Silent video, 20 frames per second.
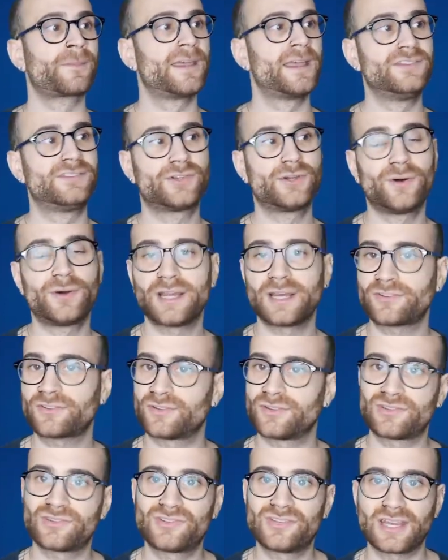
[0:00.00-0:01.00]
He's got an
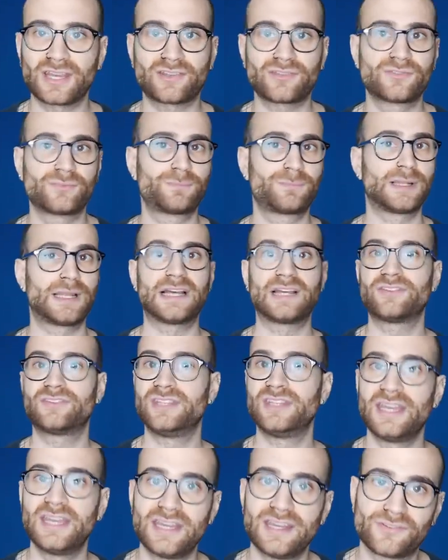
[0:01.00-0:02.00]
extra six plus
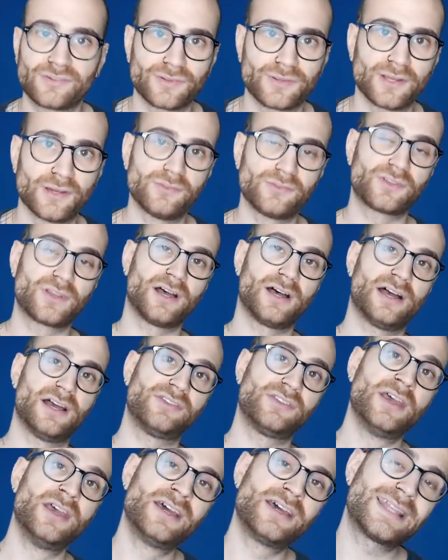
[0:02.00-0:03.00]
years on those
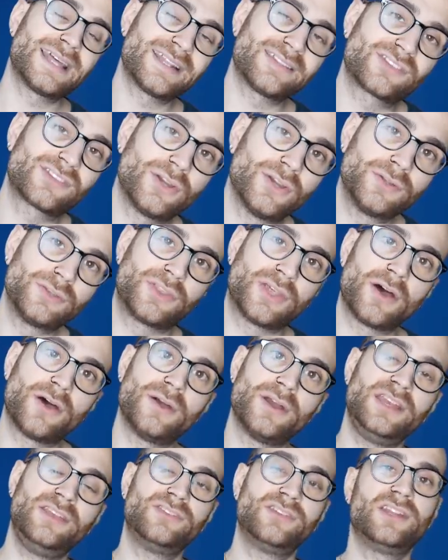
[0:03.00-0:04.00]
guys. That's good
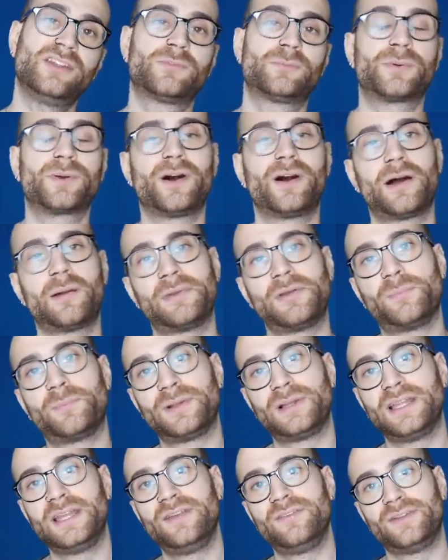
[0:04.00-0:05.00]
though. He's in his prime. He'll
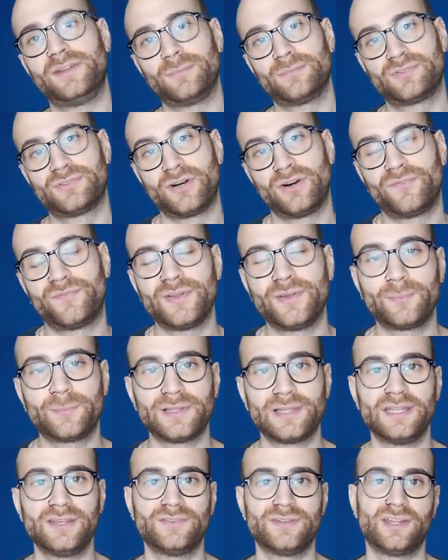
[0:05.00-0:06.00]
believe in himself. He'll
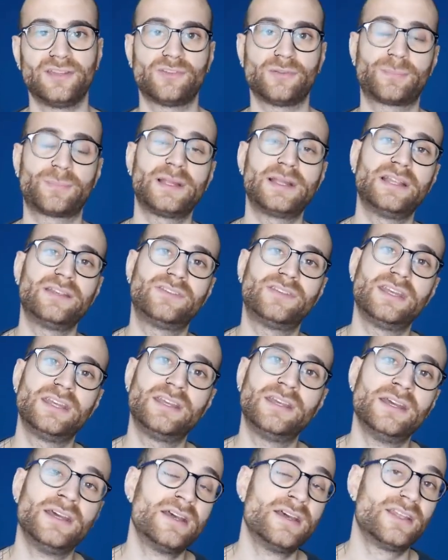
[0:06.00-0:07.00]
believe in his
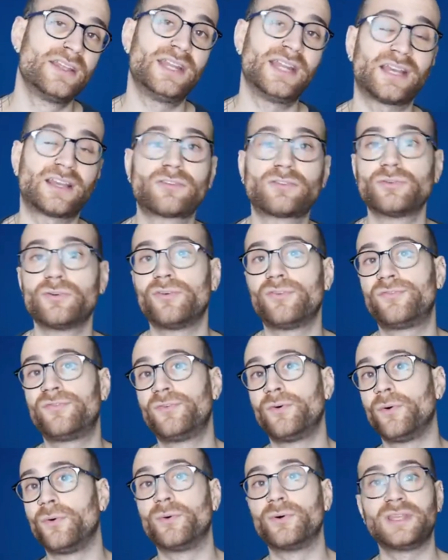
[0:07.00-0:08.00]
ability. The next sort of
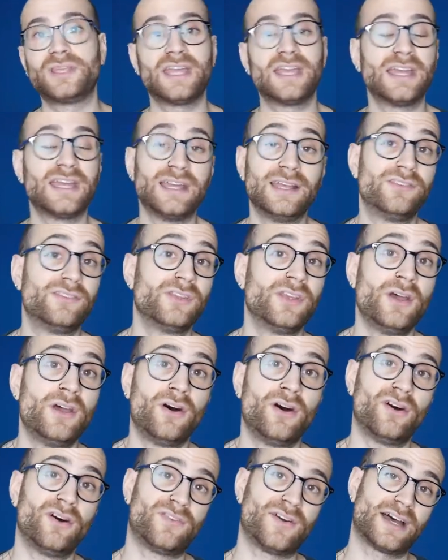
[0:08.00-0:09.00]
four years
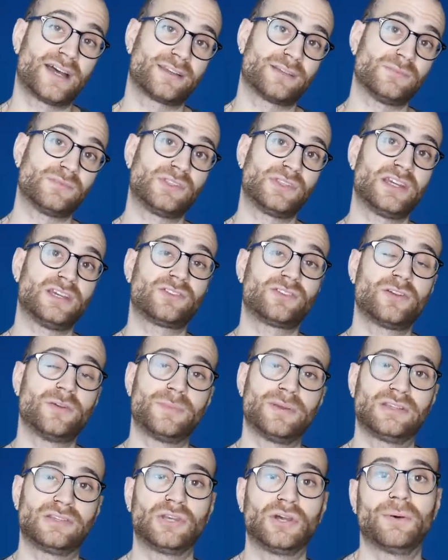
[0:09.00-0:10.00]
of Hakim Ziyech could
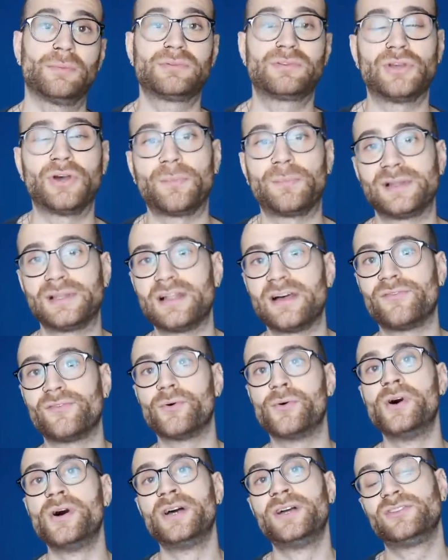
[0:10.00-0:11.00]
be top, top
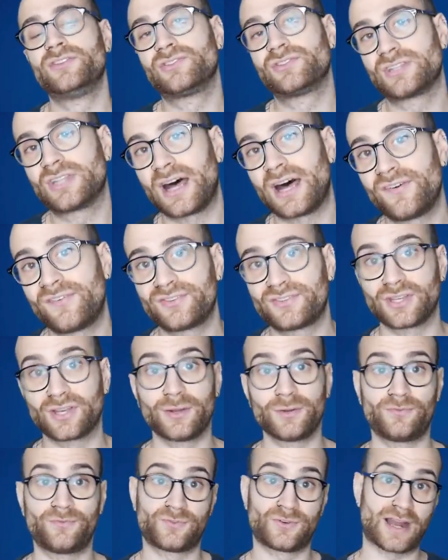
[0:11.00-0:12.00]
level stuff.
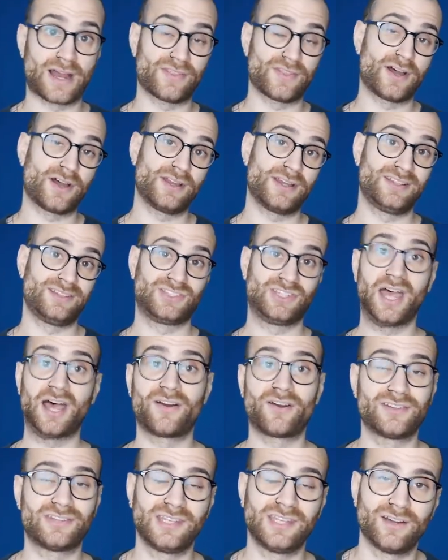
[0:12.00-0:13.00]
So throughout the
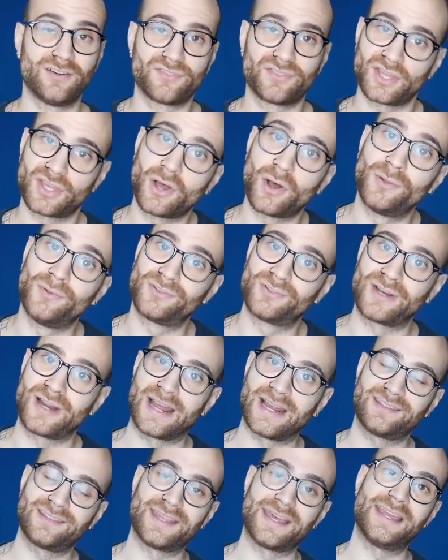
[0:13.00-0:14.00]
entirety of the
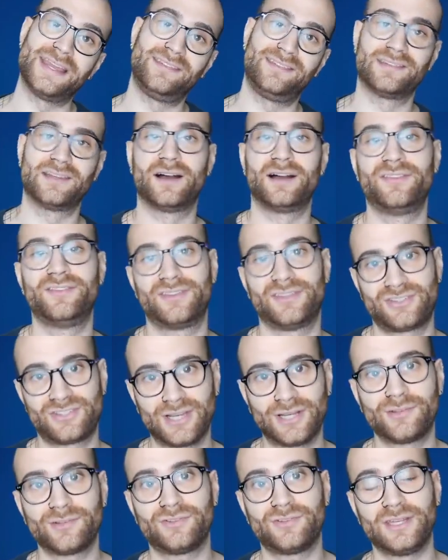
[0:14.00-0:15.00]
contracts that he signs at
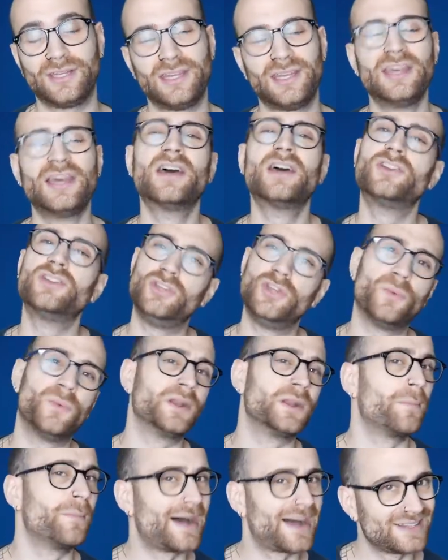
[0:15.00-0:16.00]
Chelsea, you
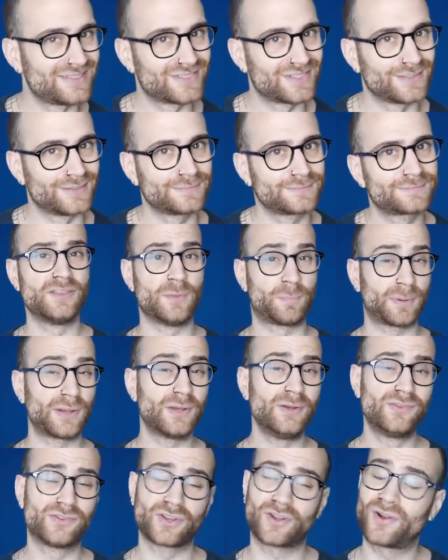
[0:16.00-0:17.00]
would imagine. The
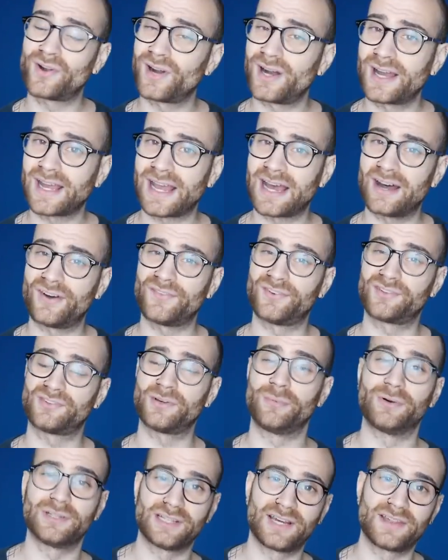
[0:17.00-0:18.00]
Blues are crying out for
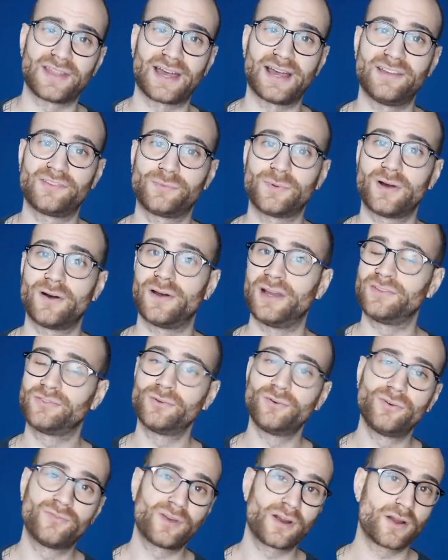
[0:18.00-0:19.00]
someone like that as well. It's
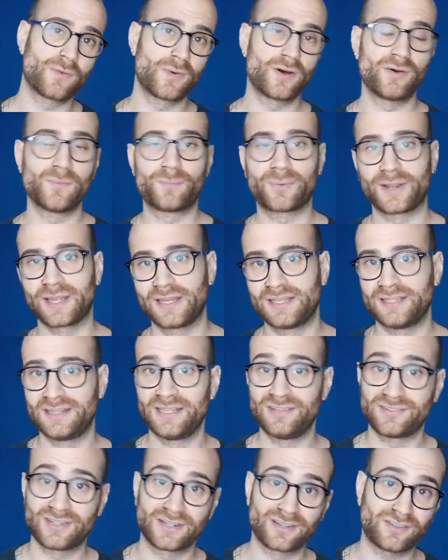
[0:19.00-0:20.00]
all very well bringing in
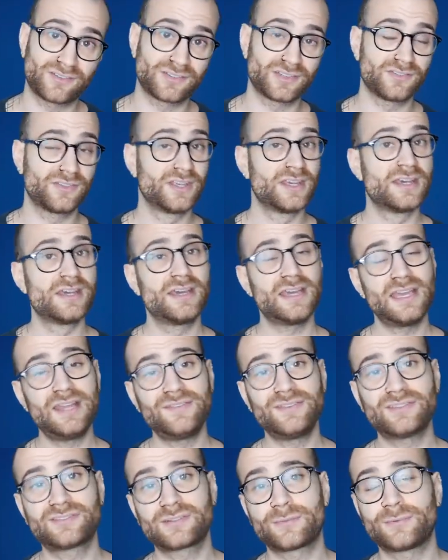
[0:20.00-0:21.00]
these youngsters.
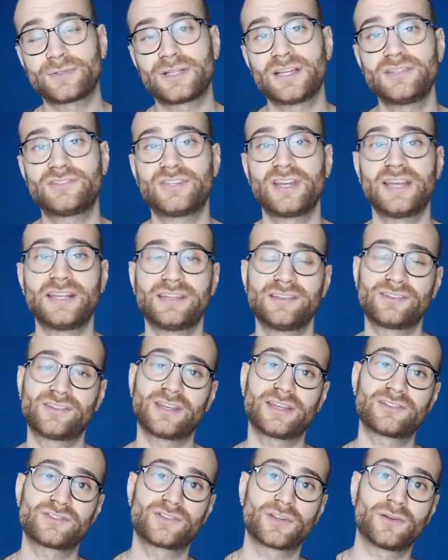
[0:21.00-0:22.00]
Even someone like Jadon
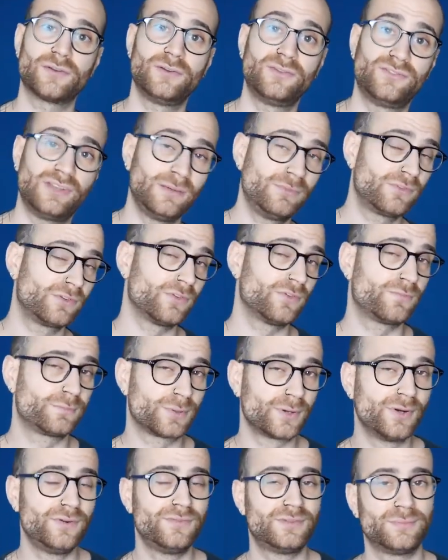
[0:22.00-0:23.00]
Sancho, who seems to have
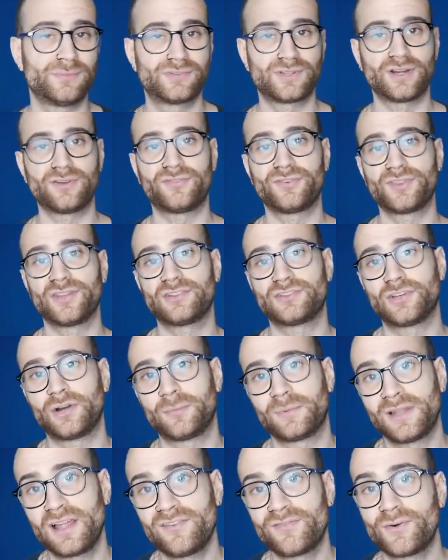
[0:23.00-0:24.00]
proved himself at the
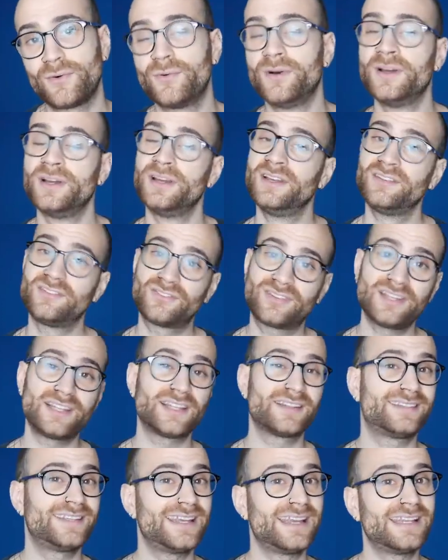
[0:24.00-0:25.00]
top level, still
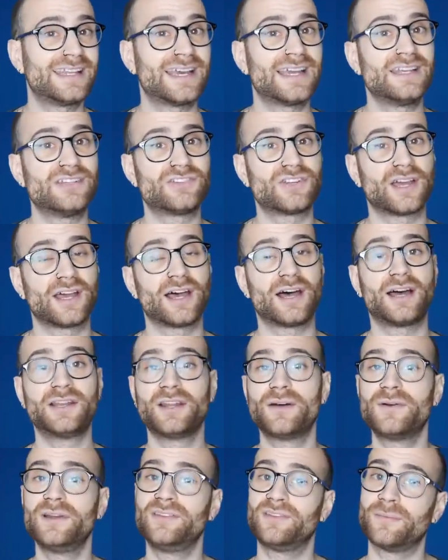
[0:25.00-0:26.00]
a teenager. I
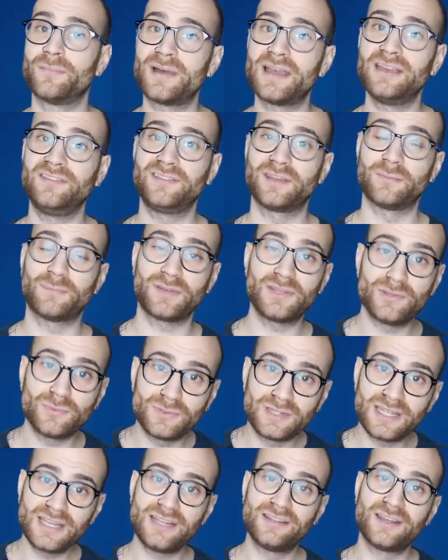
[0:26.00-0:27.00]
know he's amazing, but you
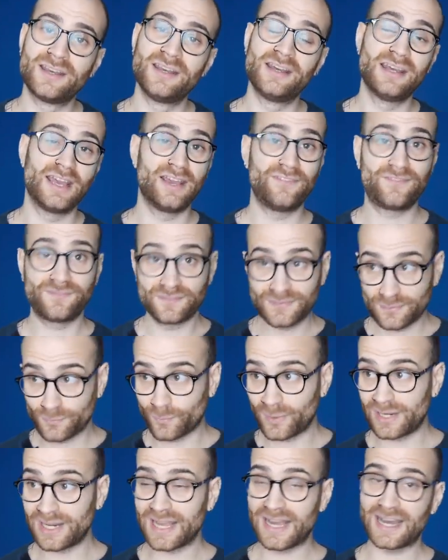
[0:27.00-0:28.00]
need, if
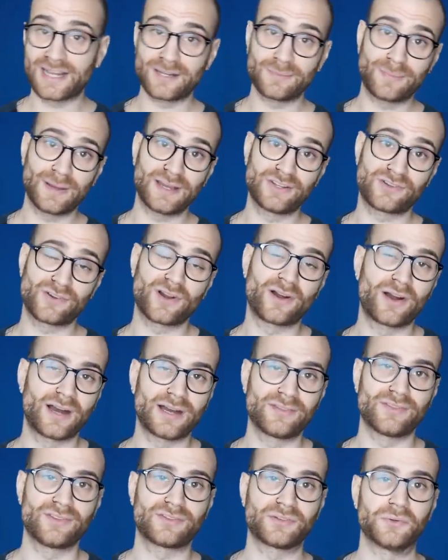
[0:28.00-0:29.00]
Willian and Pedro
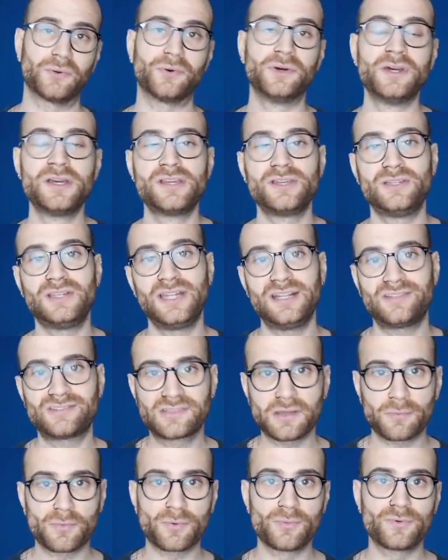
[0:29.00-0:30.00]
are at the door, you need
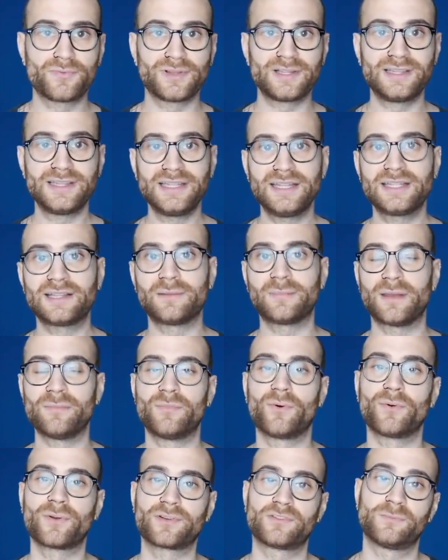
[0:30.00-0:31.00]
someone with a little bit
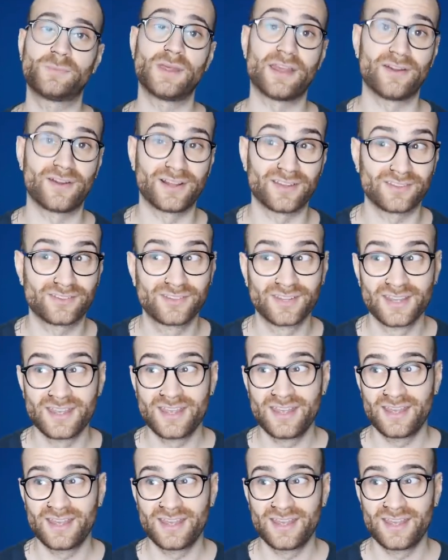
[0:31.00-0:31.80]
more experience.